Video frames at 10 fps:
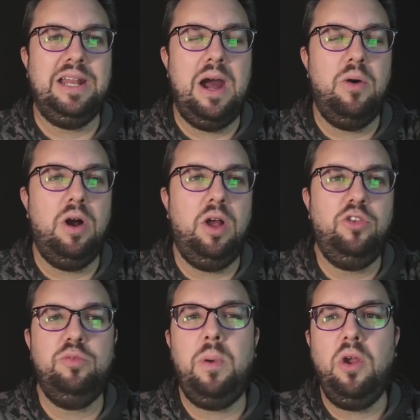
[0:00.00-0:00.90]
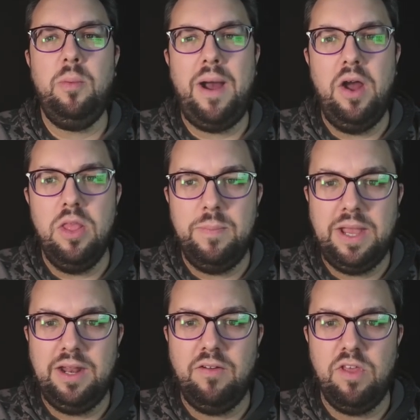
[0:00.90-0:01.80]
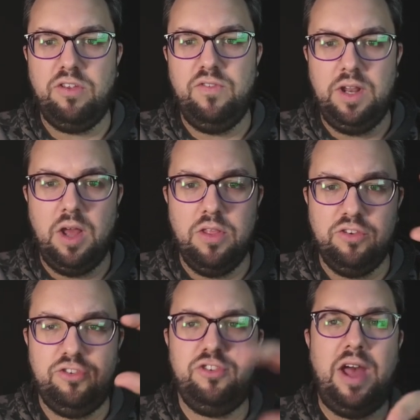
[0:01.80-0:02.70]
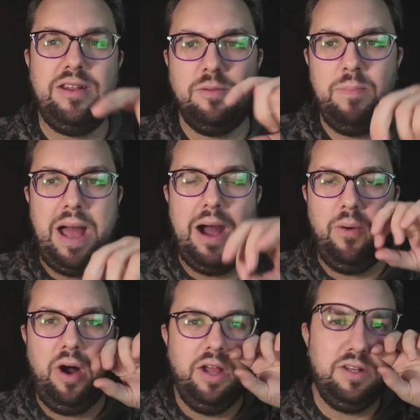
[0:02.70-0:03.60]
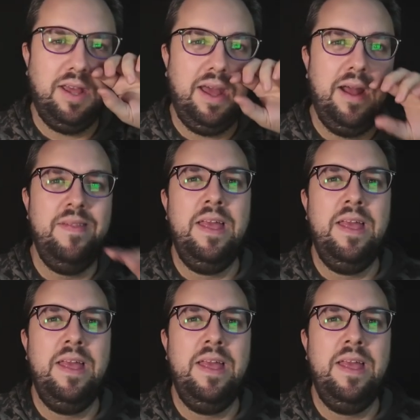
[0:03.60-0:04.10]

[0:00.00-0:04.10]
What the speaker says: Now, I spoke about it at the beginning of this video, this set power idea,